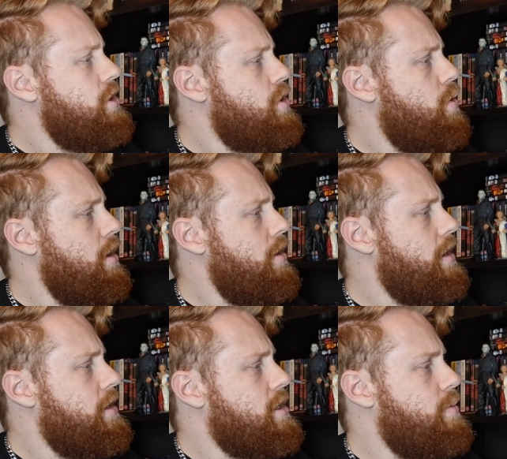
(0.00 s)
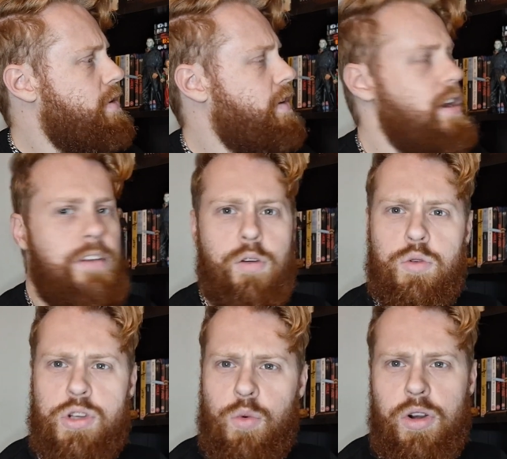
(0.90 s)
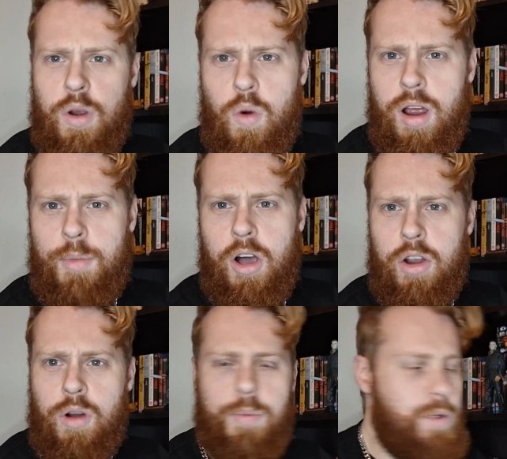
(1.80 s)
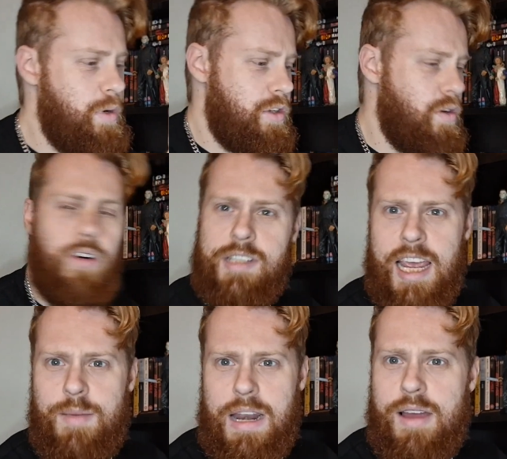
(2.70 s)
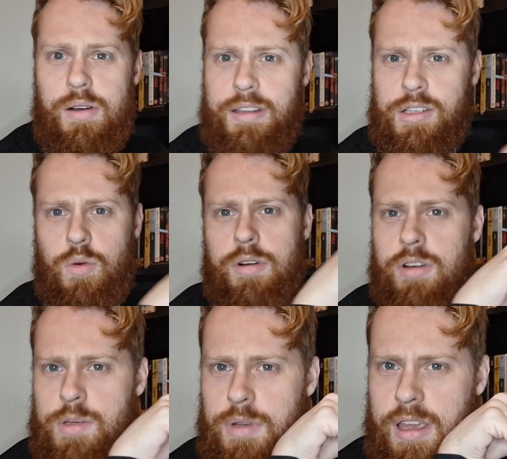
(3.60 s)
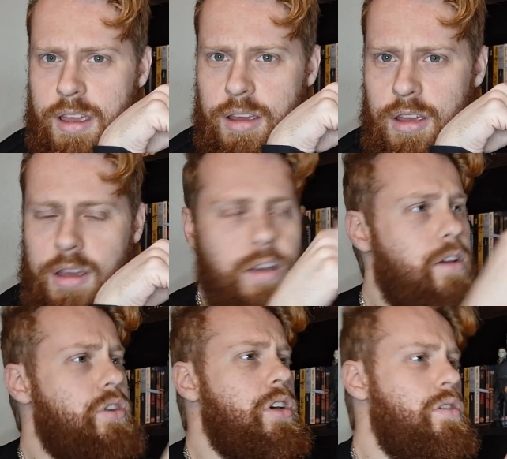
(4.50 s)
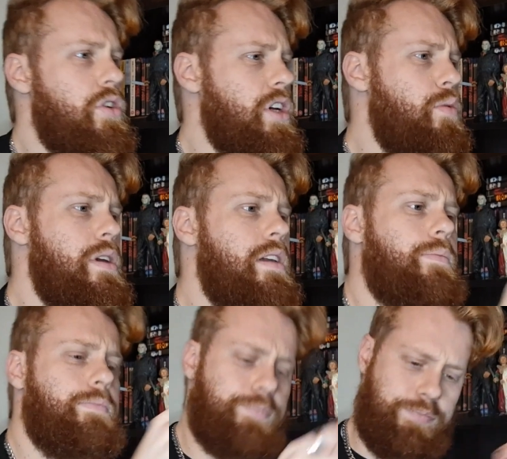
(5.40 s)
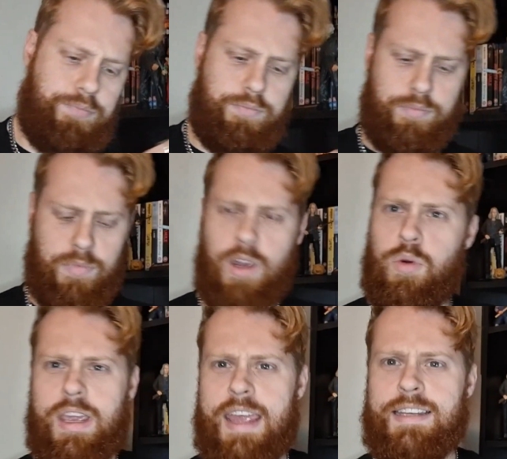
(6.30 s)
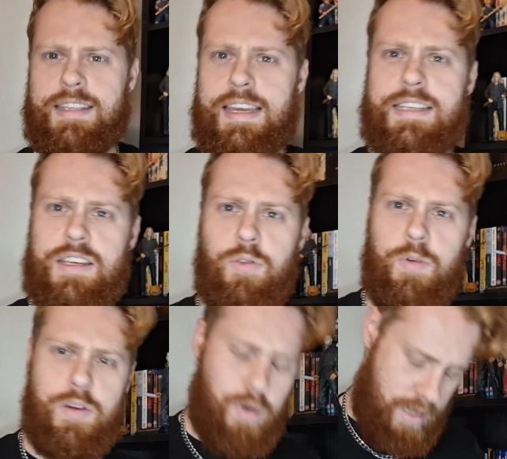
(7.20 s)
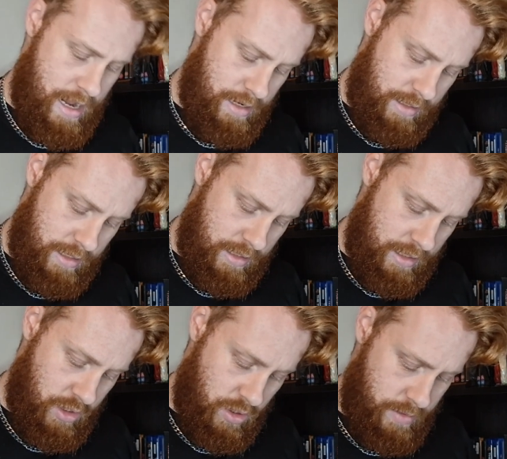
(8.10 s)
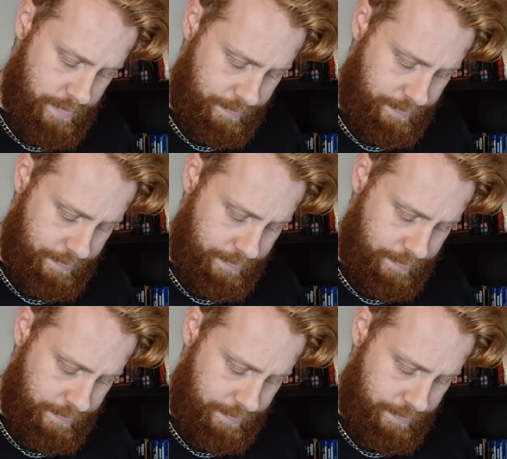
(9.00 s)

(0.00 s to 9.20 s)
quite like this, to be fair. If you're also wondering why I'm higher up, it's because I got a table out, and that's quite nice. But yeah, so shall we? I want to get into this. I really want to get into this edition.